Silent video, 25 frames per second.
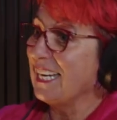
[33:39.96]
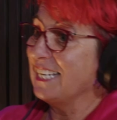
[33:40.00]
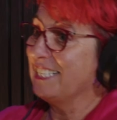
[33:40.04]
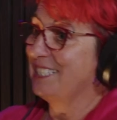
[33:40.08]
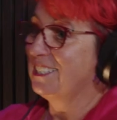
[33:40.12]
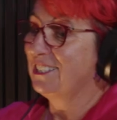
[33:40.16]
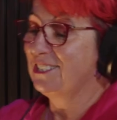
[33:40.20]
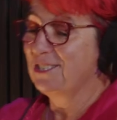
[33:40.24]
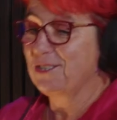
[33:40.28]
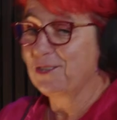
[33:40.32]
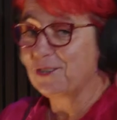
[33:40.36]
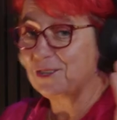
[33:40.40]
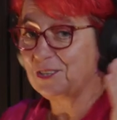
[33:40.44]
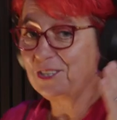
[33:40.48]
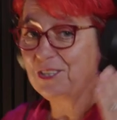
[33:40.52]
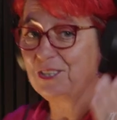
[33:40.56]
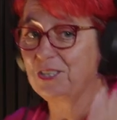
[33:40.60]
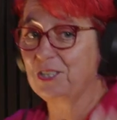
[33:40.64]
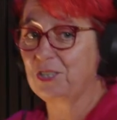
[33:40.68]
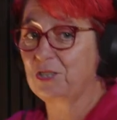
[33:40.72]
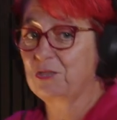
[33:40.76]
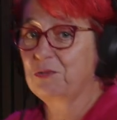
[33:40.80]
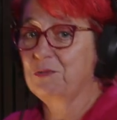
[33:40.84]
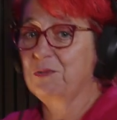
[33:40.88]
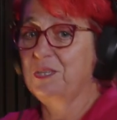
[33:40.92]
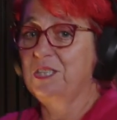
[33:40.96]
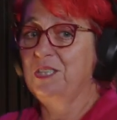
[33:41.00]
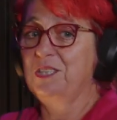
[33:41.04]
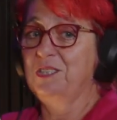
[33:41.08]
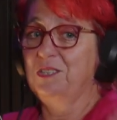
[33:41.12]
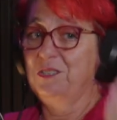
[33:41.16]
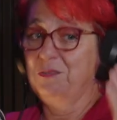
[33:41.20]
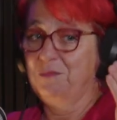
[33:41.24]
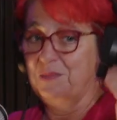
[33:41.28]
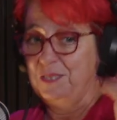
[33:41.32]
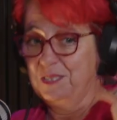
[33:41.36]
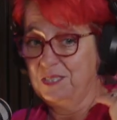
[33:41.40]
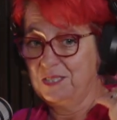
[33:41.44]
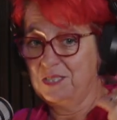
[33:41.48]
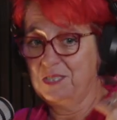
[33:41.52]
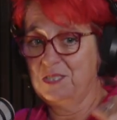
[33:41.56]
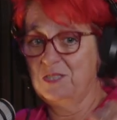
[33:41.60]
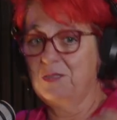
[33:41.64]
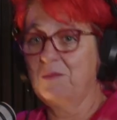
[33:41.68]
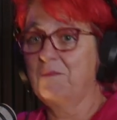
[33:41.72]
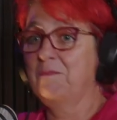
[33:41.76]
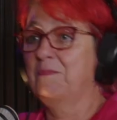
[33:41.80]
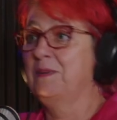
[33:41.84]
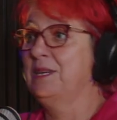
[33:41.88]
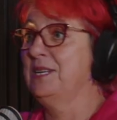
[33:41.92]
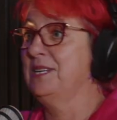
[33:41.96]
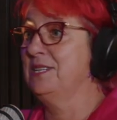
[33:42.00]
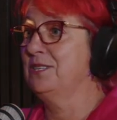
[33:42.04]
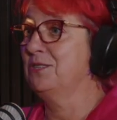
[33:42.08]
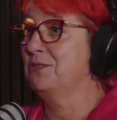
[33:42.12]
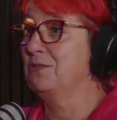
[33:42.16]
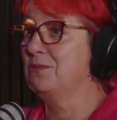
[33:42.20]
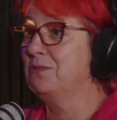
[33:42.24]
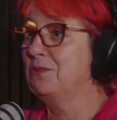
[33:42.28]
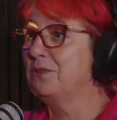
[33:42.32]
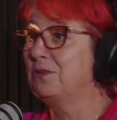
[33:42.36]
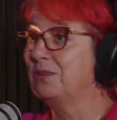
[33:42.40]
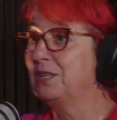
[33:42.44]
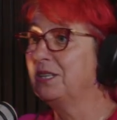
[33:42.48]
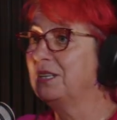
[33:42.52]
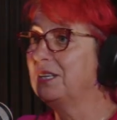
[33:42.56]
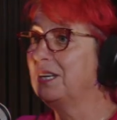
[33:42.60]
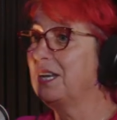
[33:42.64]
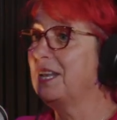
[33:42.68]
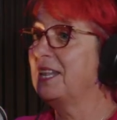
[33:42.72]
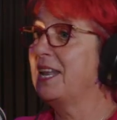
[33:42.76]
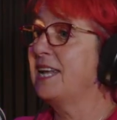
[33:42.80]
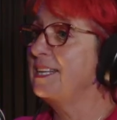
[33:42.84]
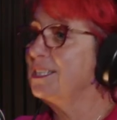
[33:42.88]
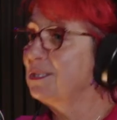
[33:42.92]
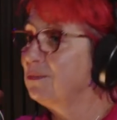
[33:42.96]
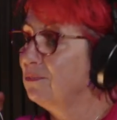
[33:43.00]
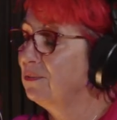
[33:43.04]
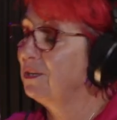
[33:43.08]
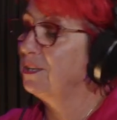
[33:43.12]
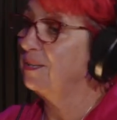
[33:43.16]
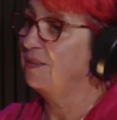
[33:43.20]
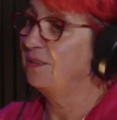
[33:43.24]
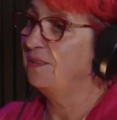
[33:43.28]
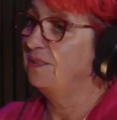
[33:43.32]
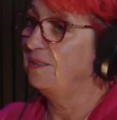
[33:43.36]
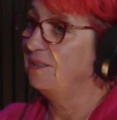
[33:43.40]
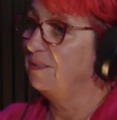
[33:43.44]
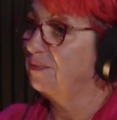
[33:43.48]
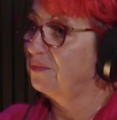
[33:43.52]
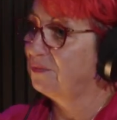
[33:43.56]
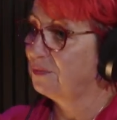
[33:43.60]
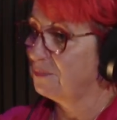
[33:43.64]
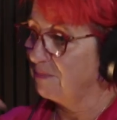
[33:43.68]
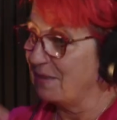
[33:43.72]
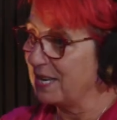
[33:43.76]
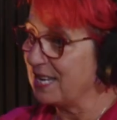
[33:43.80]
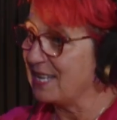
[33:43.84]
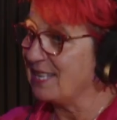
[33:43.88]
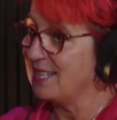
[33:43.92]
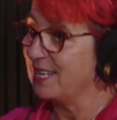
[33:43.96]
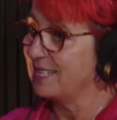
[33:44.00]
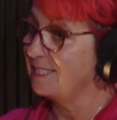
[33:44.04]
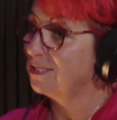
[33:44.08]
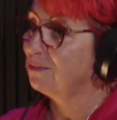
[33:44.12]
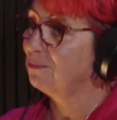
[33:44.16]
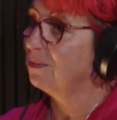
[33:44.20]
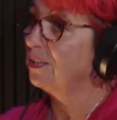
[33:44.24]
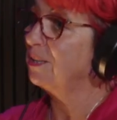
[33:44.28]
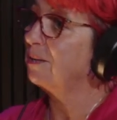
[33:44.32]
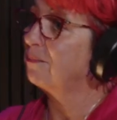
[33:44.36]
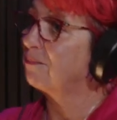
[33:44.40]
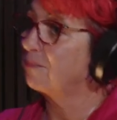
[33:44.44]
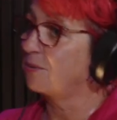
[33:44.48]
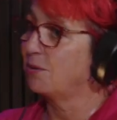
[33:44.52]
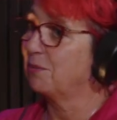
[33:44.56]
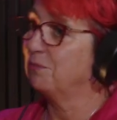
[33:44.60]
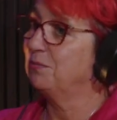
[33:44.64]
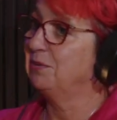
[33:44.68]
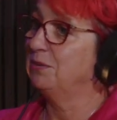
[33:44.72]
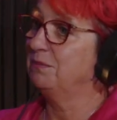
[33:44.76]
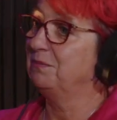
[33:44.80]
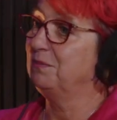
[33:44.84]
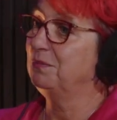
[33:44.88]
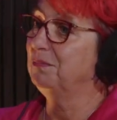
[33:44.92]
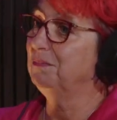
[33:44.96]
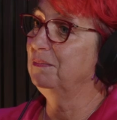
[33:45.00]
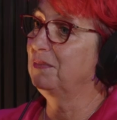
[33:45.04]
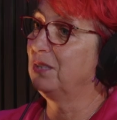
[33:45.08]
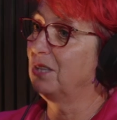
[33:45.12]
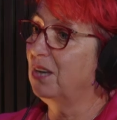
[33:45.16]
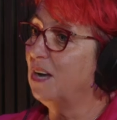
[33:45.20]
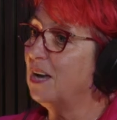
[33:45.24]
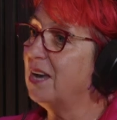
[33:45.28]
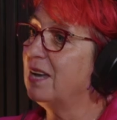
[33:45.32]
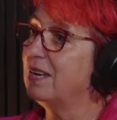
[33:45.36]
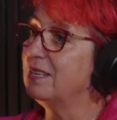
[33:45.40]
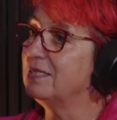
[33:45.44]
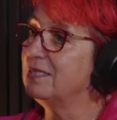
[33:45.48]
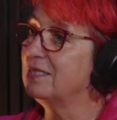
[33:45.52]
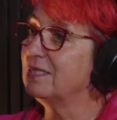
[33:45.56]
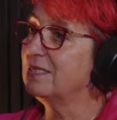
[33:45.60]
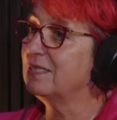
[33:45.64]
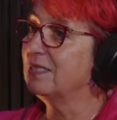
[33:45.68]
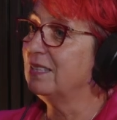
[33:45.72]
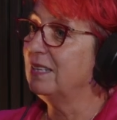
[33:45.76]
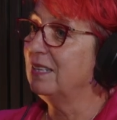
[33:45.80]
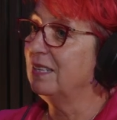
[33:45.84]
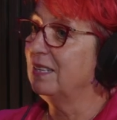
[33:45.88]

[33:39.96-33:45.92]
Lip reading: It's not in the curriculum, and it's not being taught. And that's where that's where the problem lies.